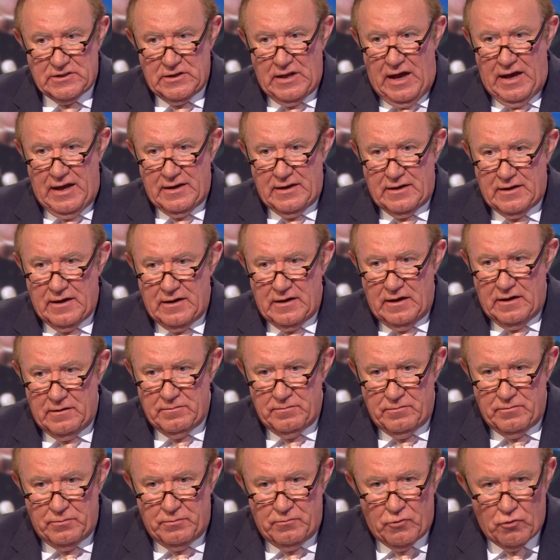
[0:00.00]
like
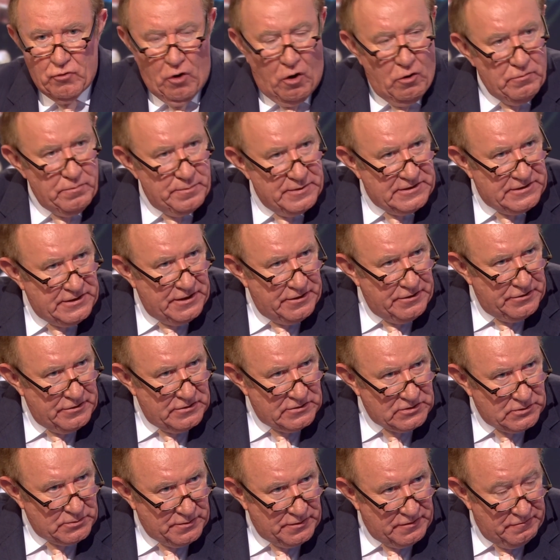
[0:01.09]
wrong
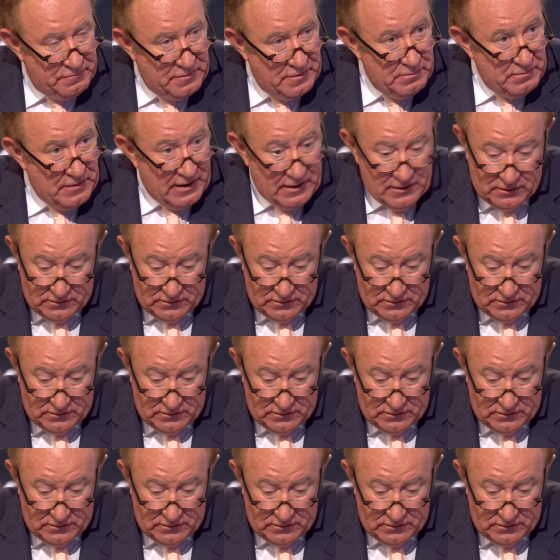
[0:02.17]
materials would have been made.